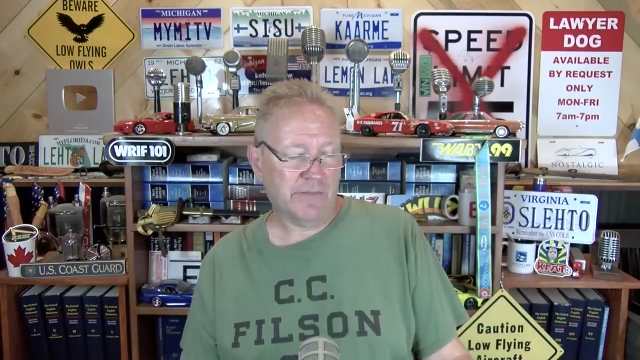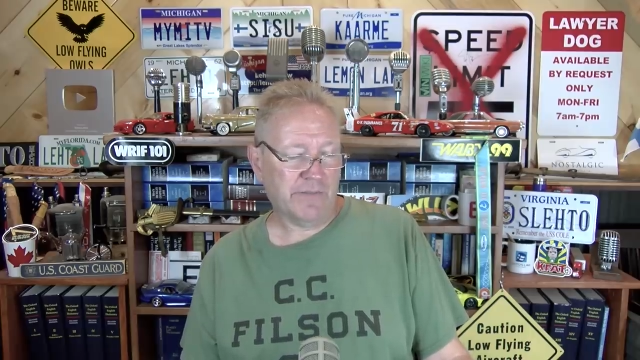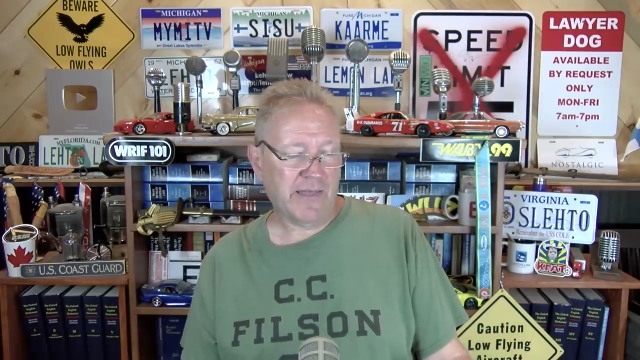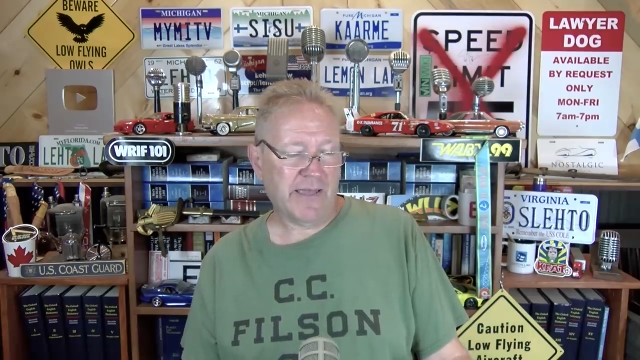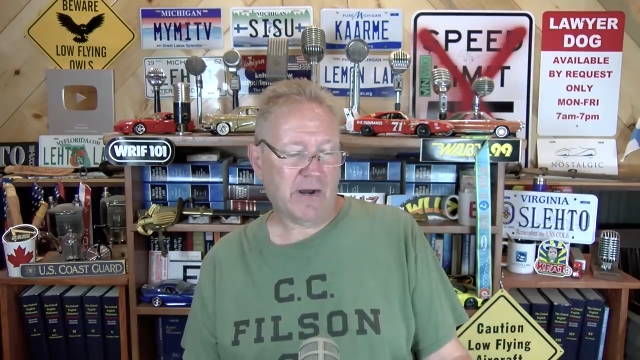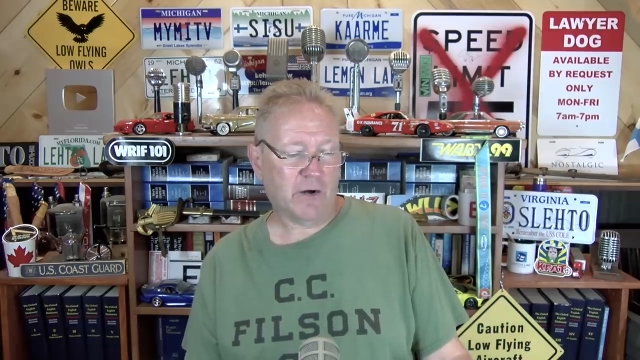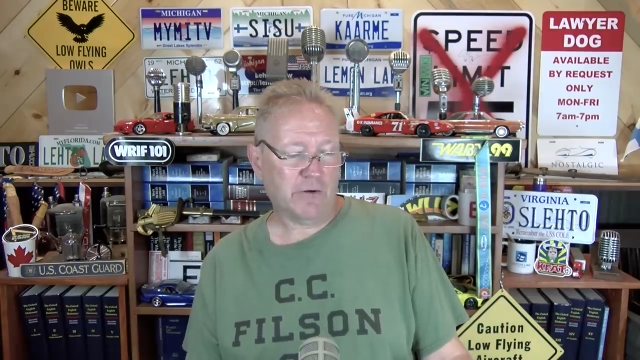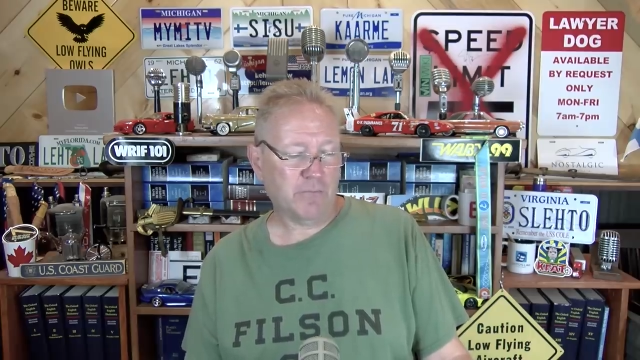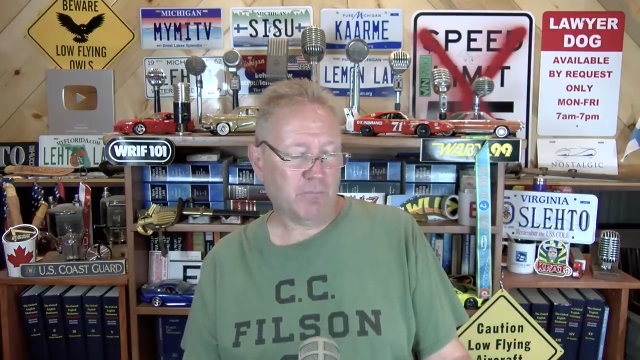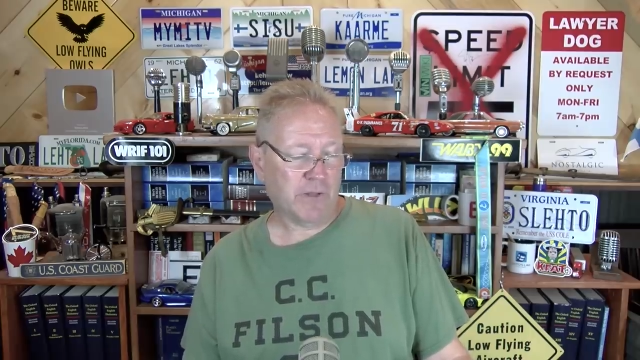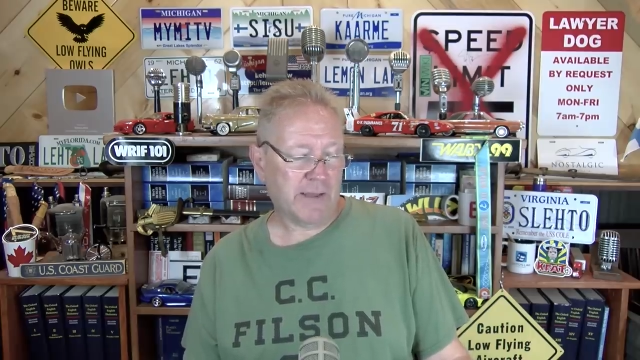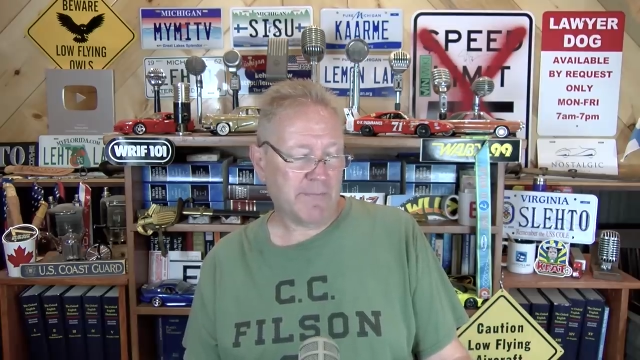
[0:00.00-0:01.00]
They are to
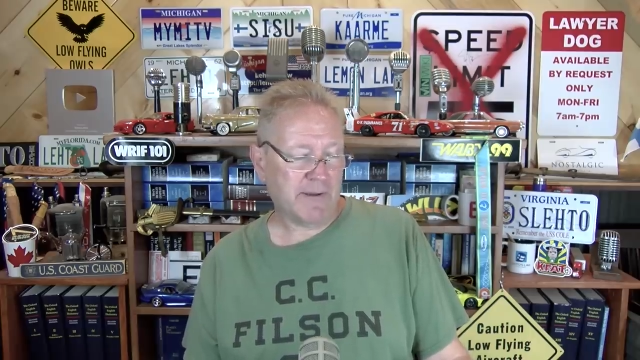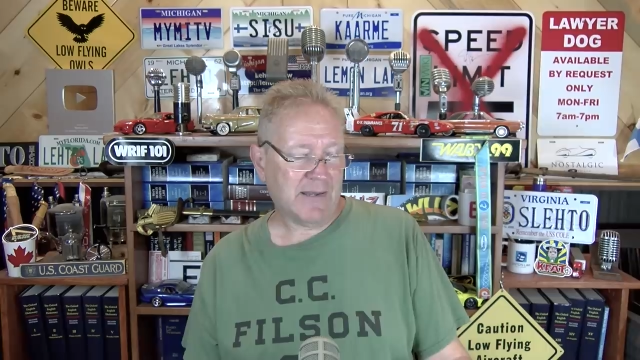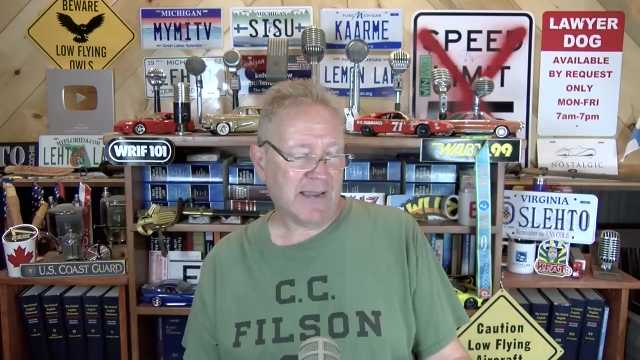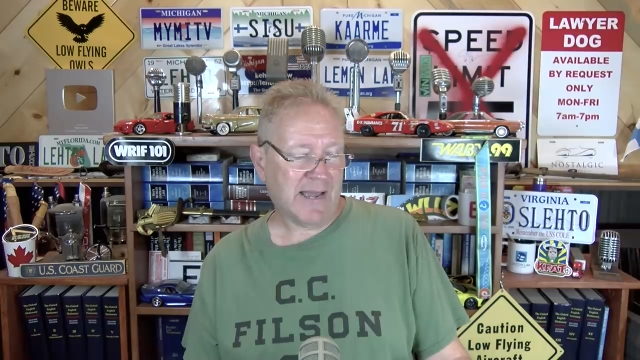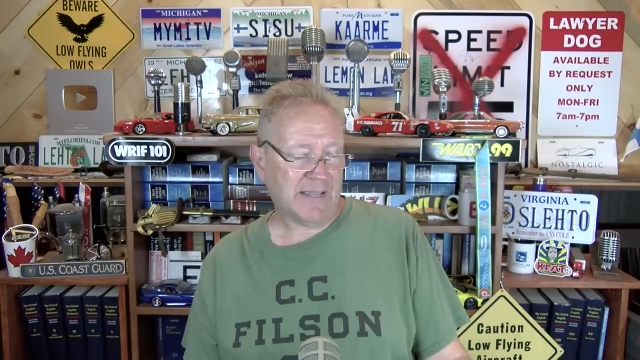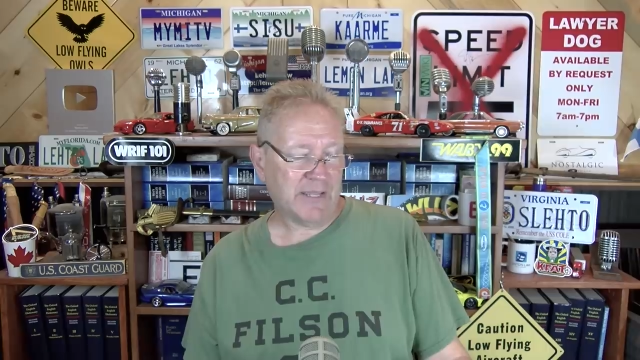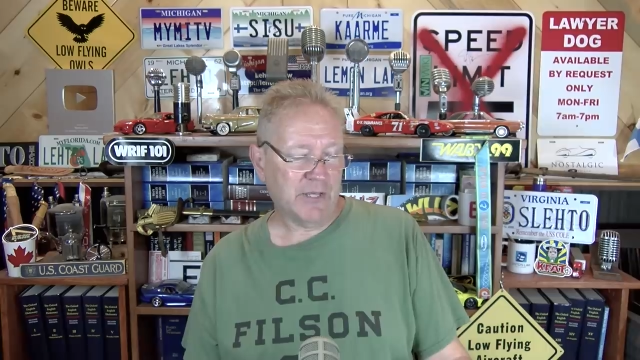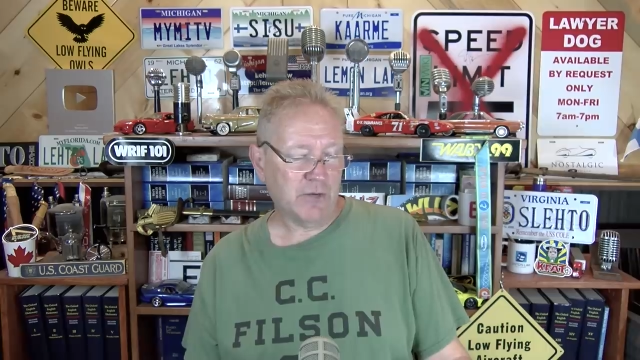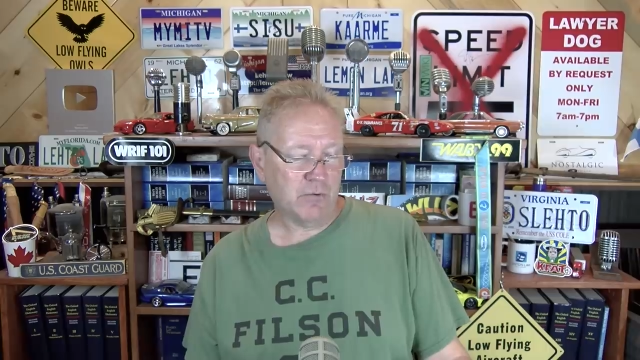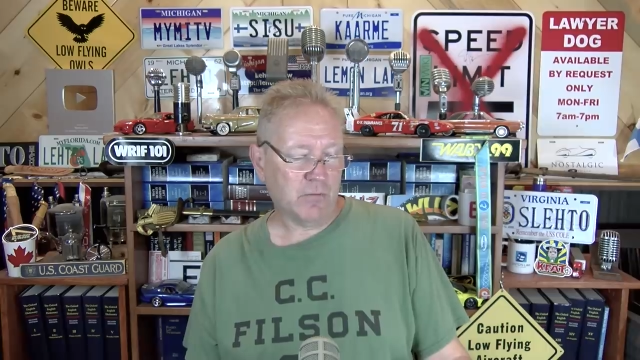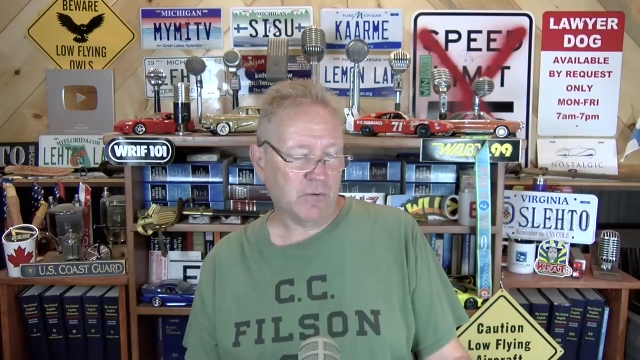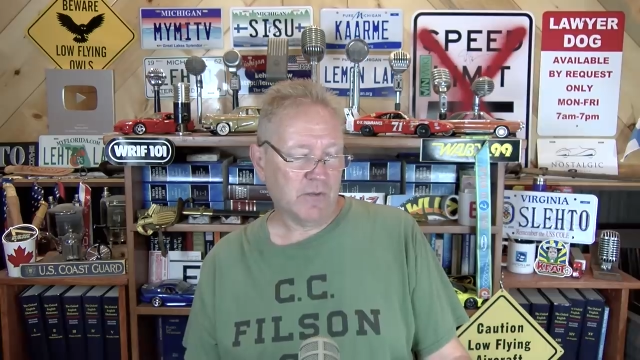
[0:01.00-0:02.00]
blame, not
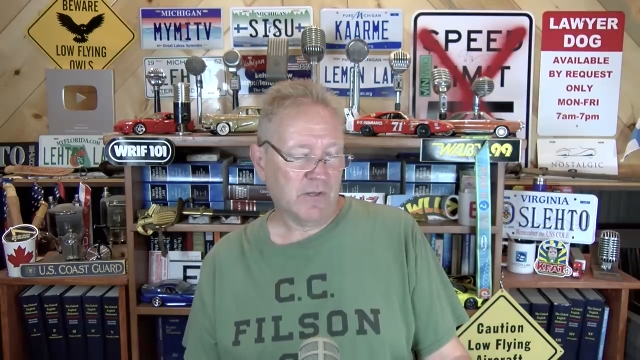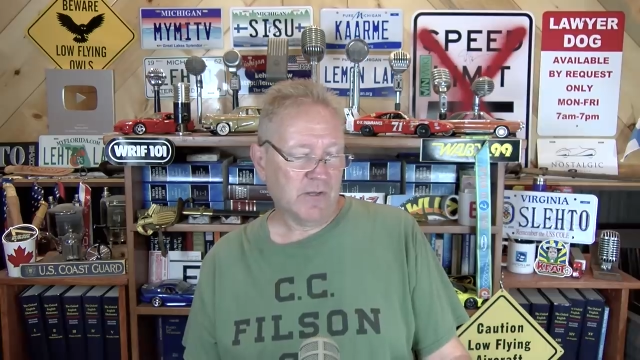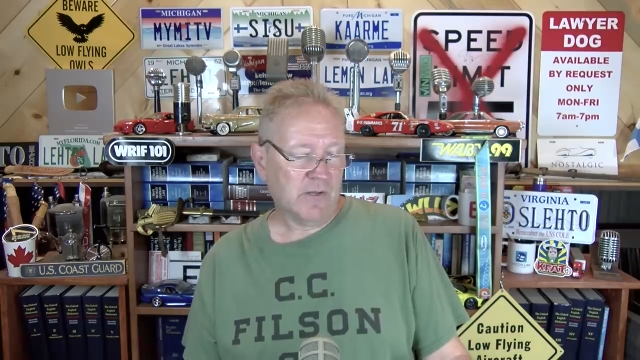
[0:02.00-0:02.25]
you.